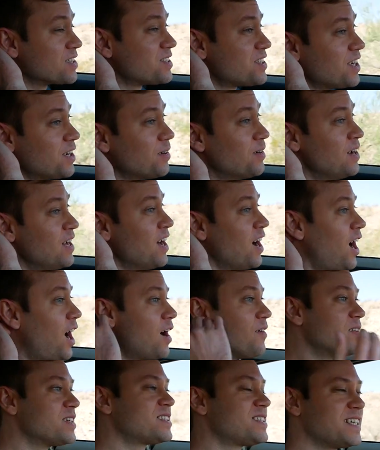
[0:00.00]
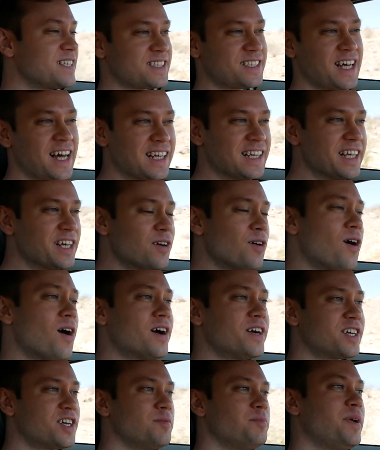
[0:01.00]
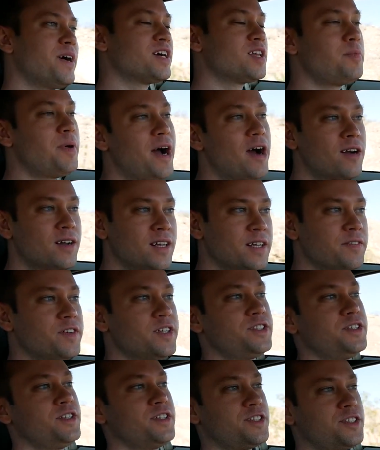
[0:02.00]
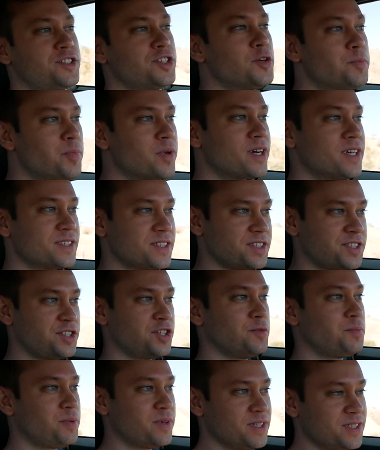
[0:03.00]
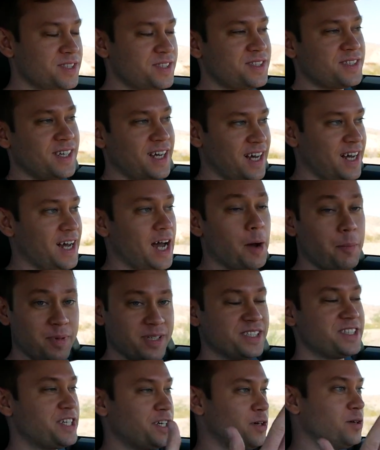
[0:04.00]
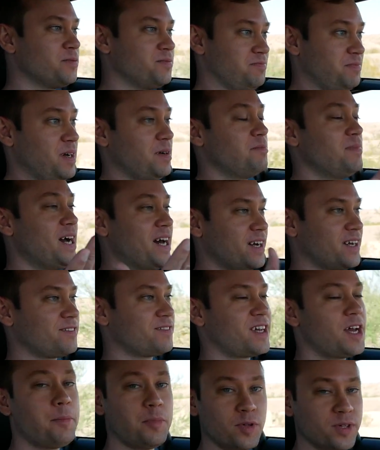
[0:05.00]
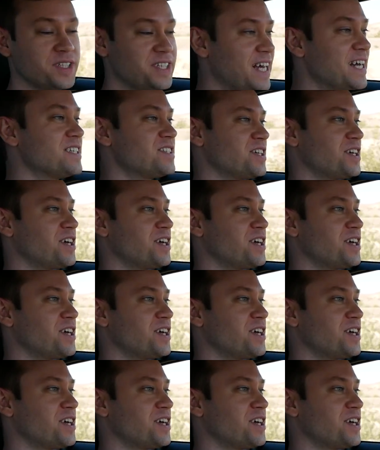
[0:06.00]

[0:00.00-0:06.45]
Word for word: So obviously it's a little hard to compare the power delivery to the Supra because the Supra is uh, up until about a couple of days